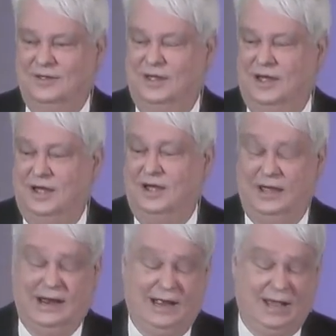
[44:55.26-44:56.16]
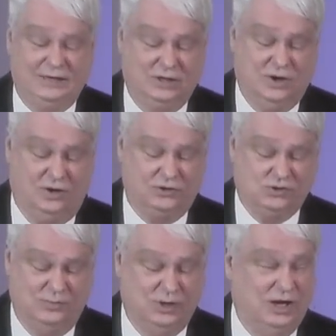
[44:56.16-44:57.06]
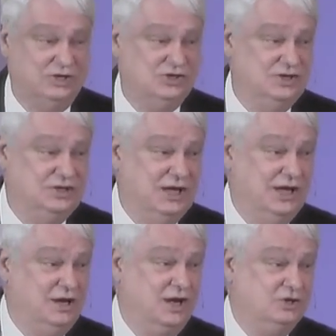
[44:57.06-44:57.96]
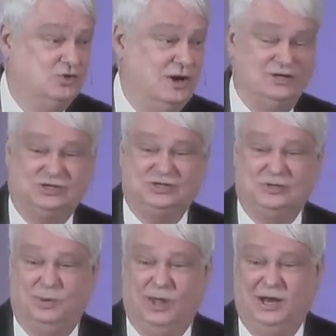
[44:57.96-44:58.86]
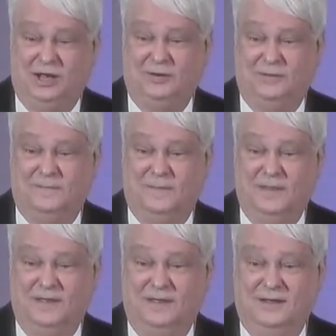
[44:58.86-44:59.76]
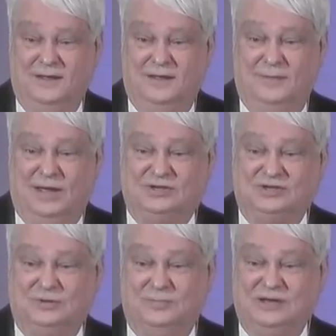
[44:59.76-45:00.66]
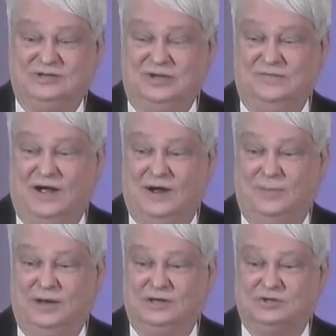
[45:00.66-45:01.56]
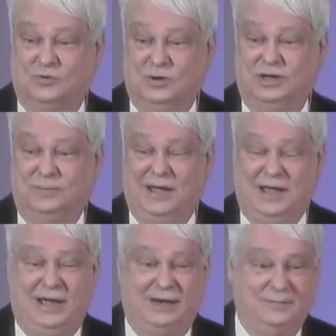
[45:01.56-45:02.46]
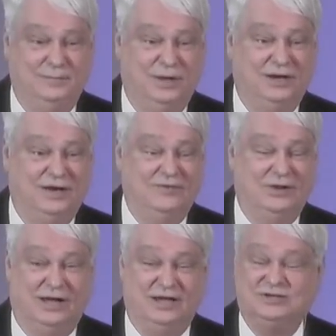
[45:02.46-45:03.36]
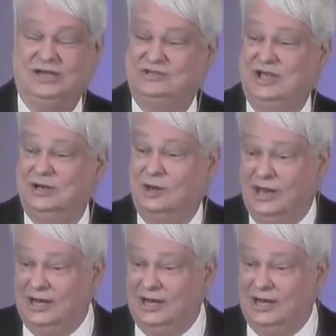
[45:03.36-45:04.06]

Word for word: Uh, and I like to call the tribulation the day God trashes the planet. Makes, makes the environmentalists really mad. But nevertheless, he's going to clean